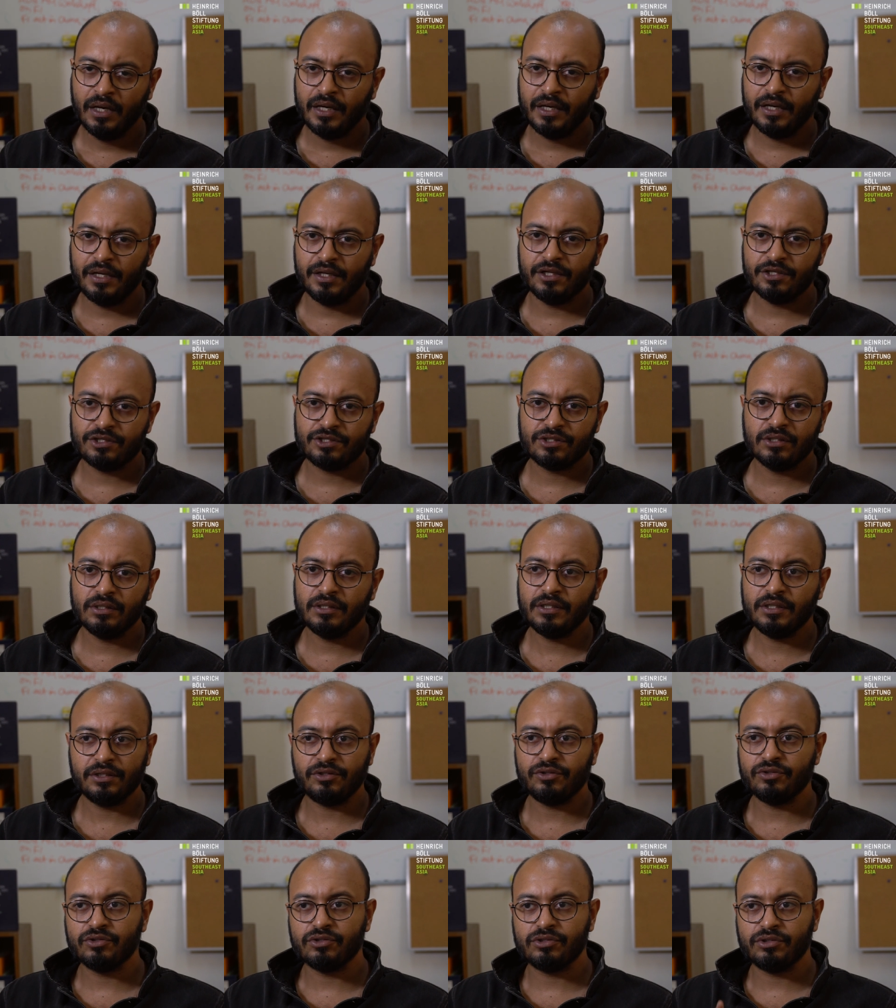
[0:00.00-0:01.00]
Initially,
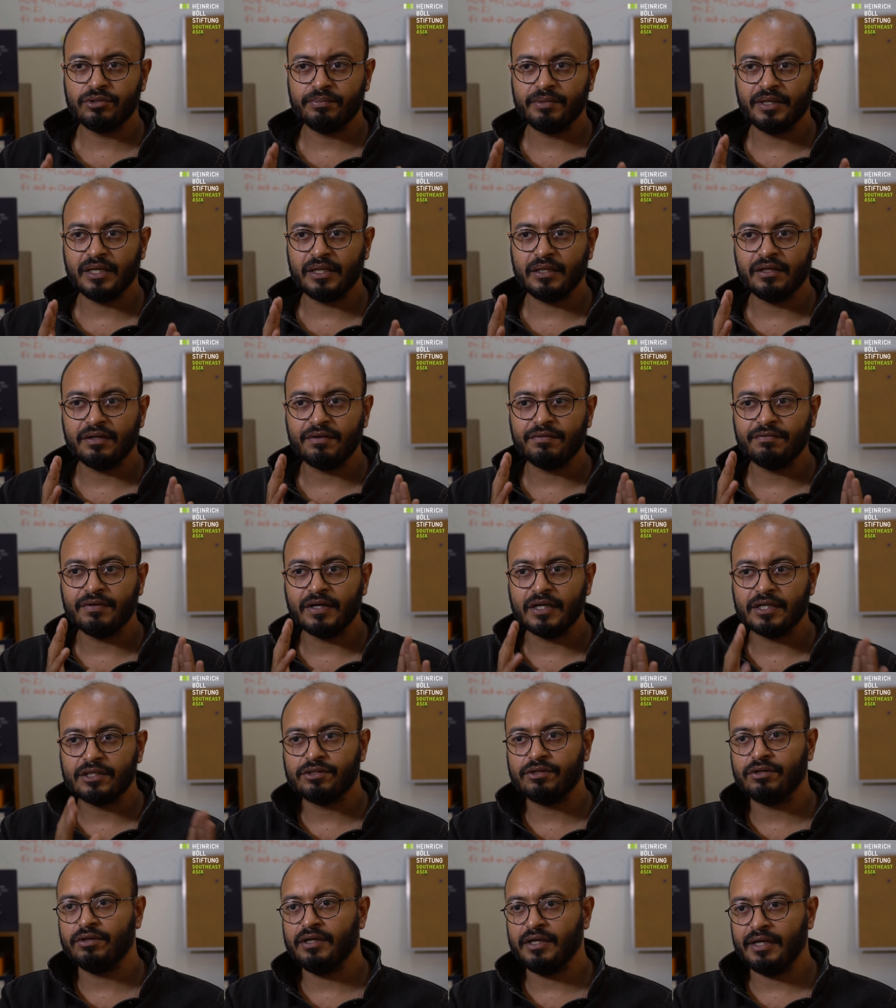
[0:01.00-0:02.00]
it used to be an
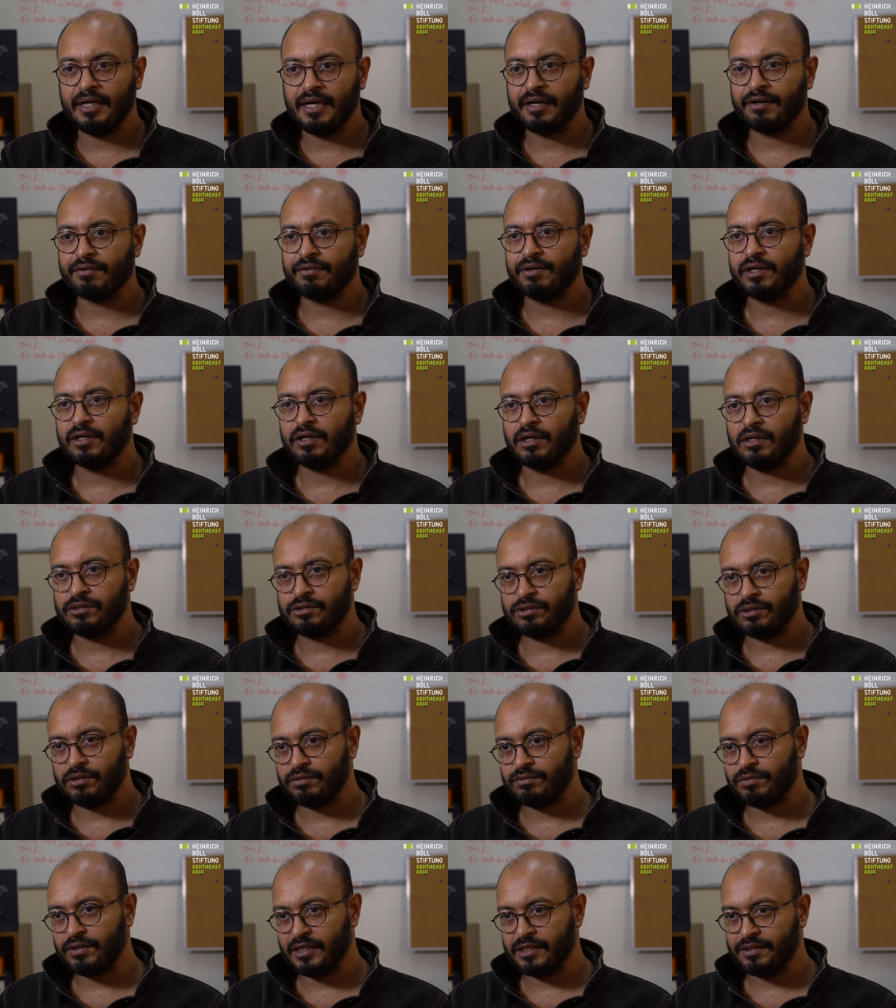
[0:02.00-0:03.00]
investor in
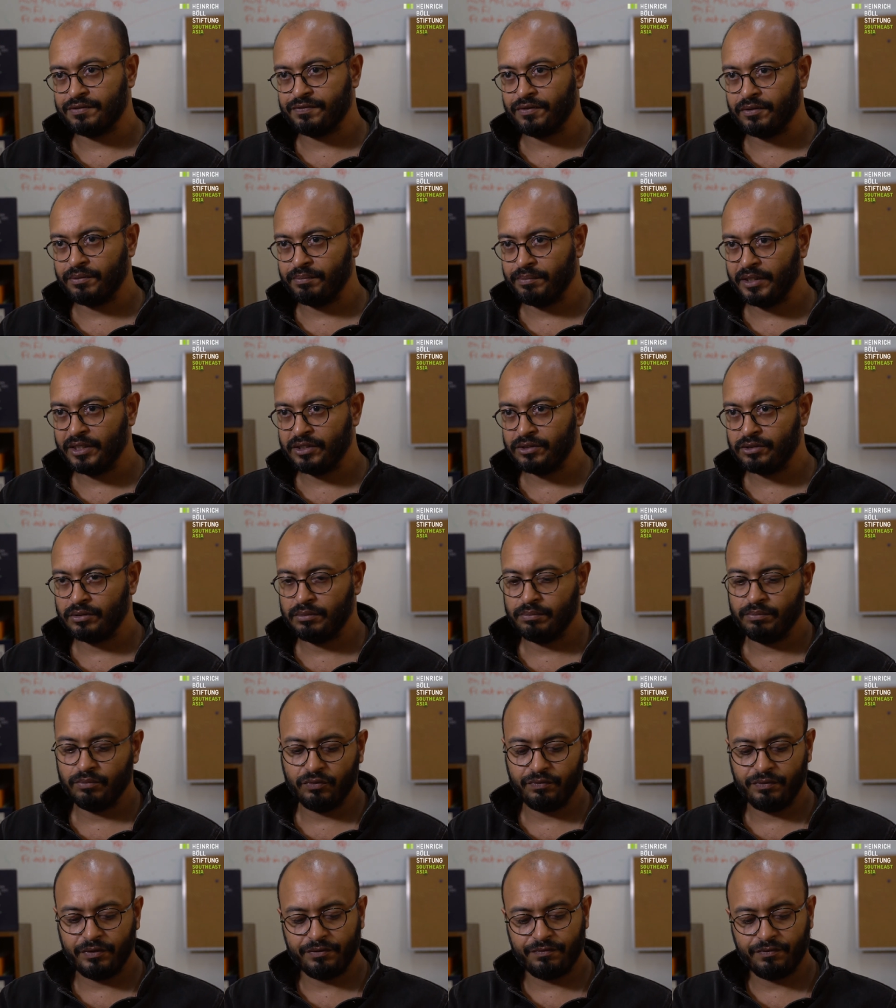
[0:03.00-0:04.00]
agricultural transformation,
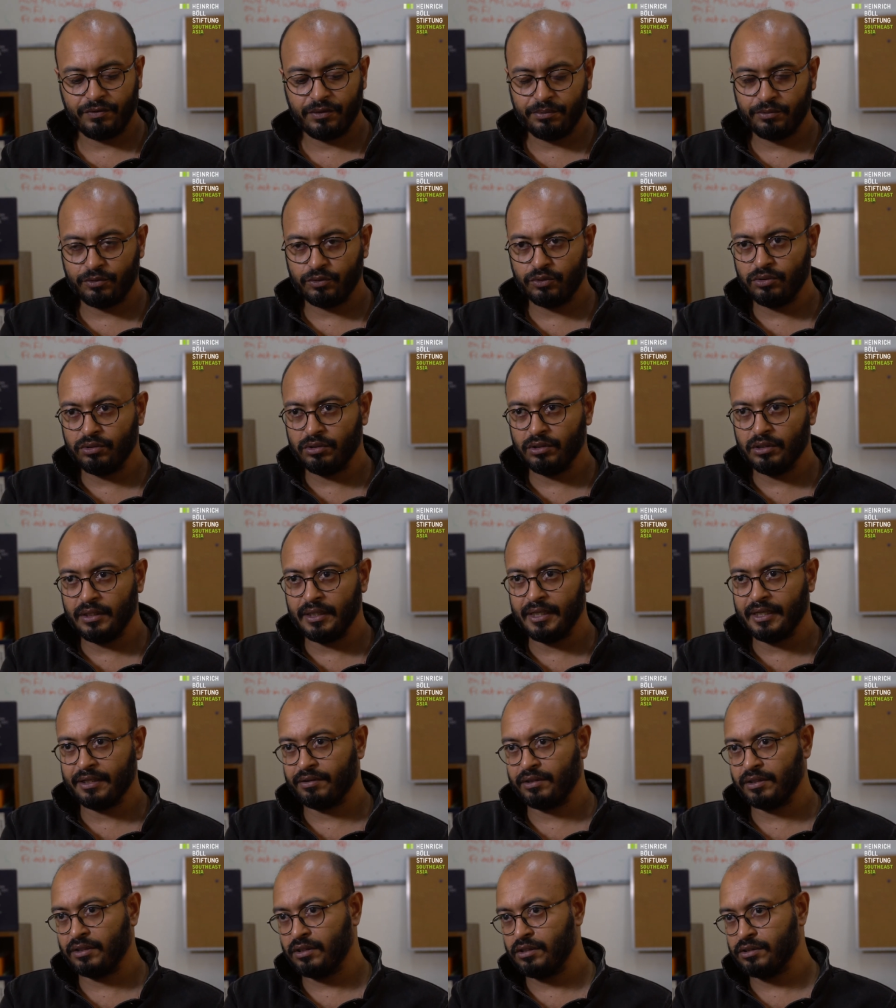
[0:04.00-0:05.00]
moving from rural
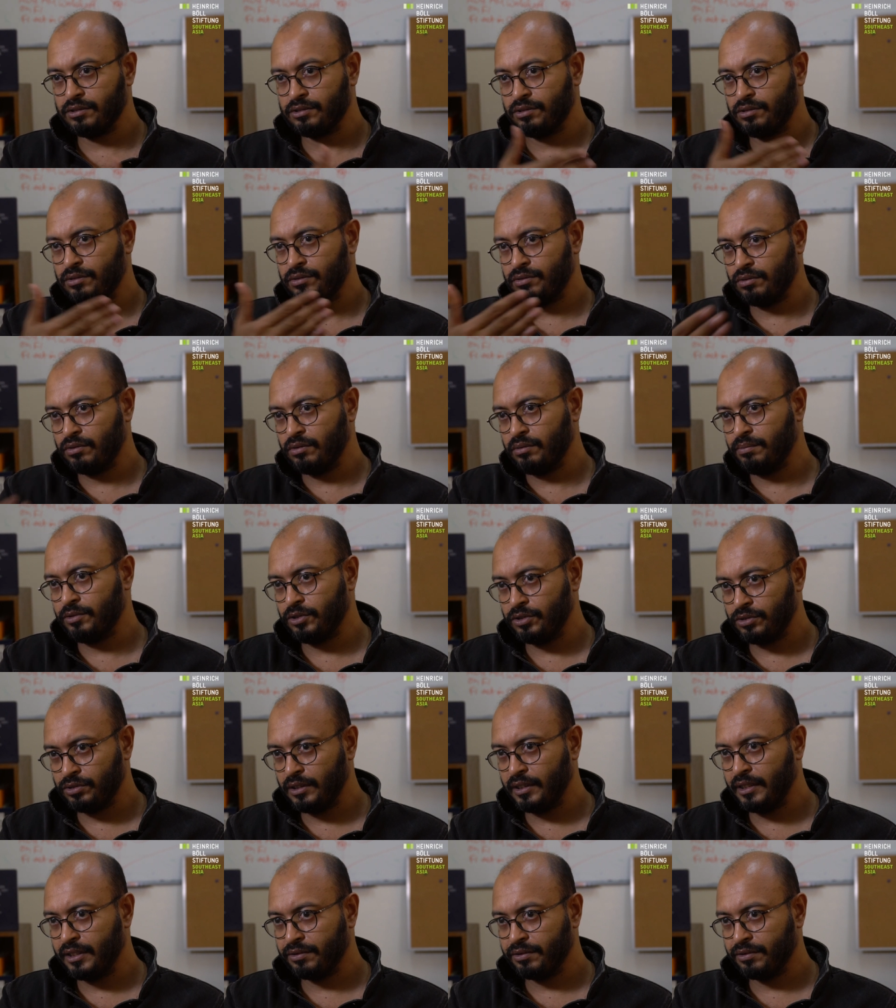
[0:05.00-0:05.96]
agriculture to commercial